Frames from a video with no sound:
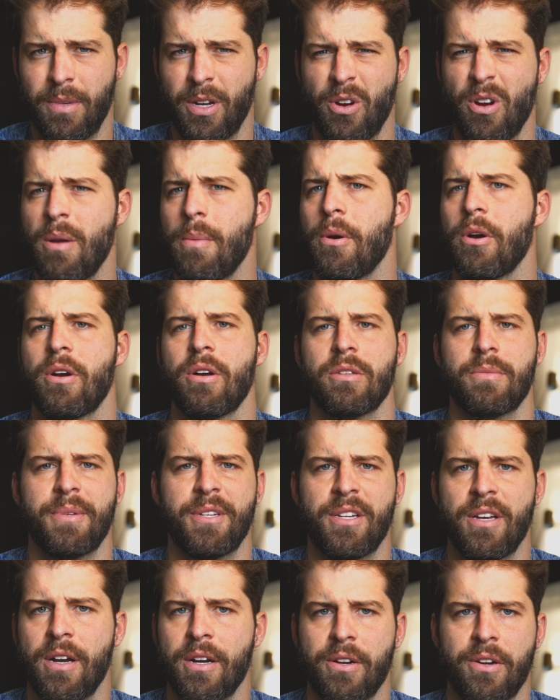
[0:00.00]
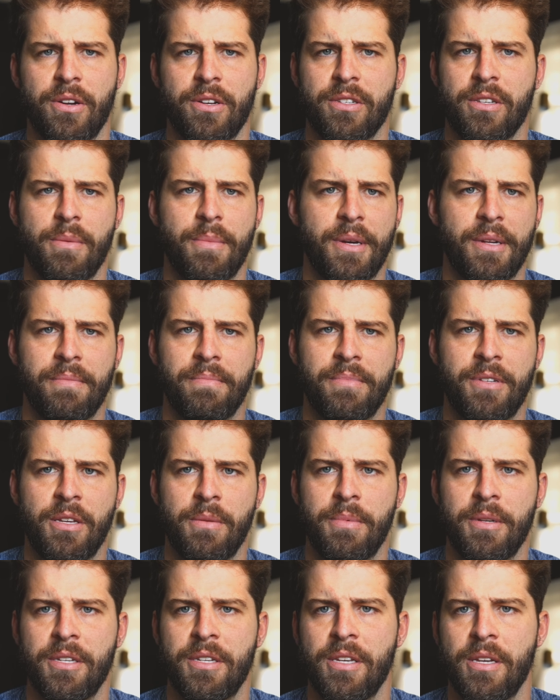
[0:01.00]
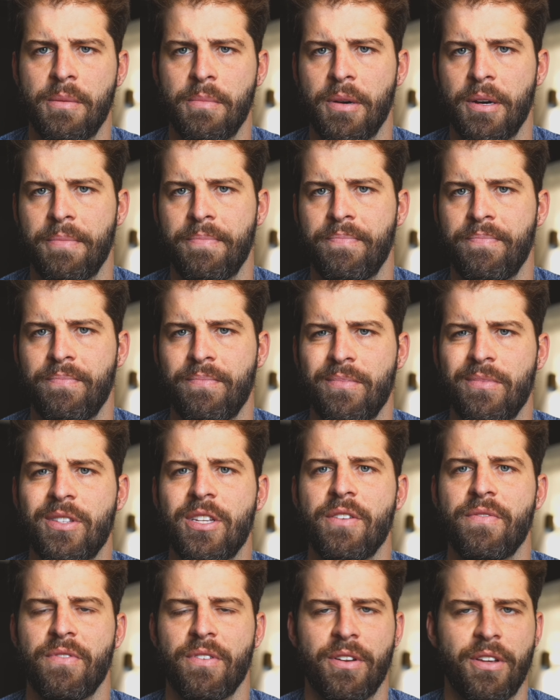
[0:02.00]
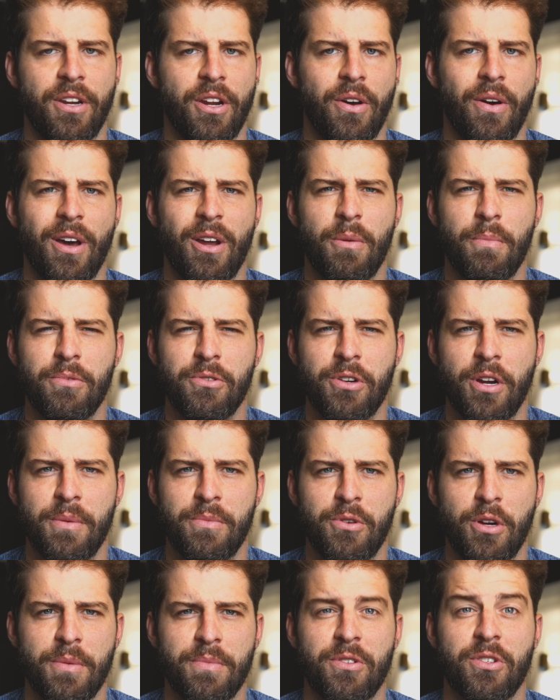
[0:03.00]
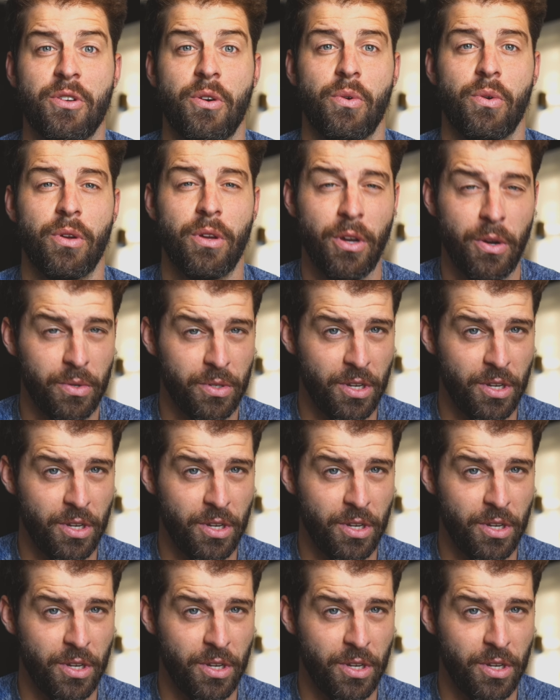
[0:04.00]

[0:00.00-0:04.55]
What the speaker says: My grandma calls me a doctor because I'm a DPT, but different, you know, I don't prescribe drugs. So go